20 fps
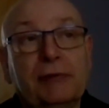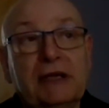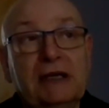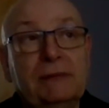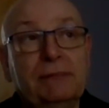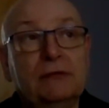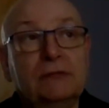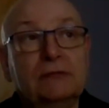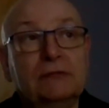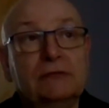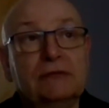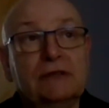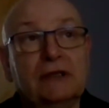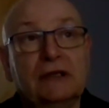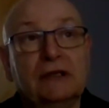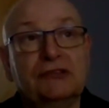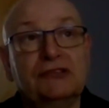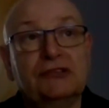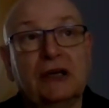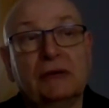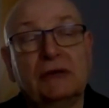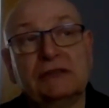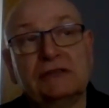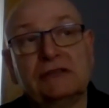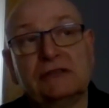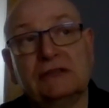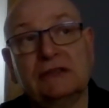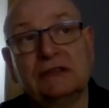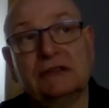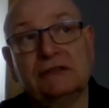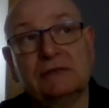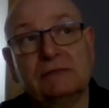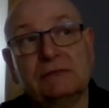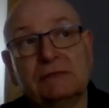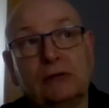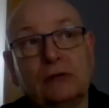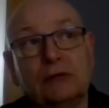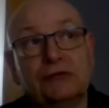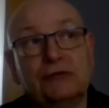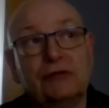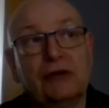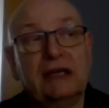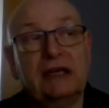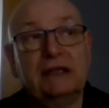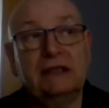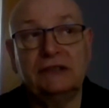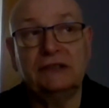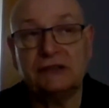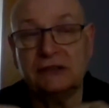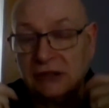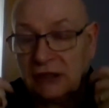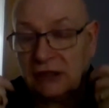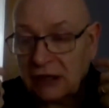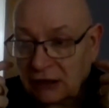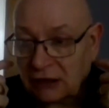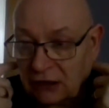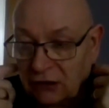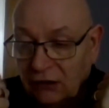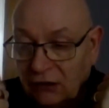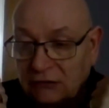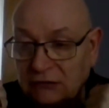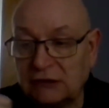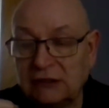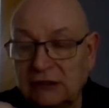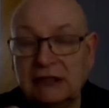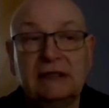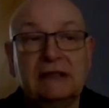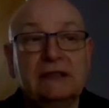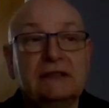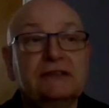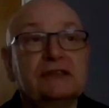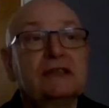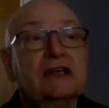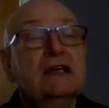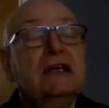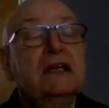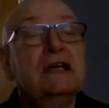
people that are showing signs of poor drainage that get clogged ears,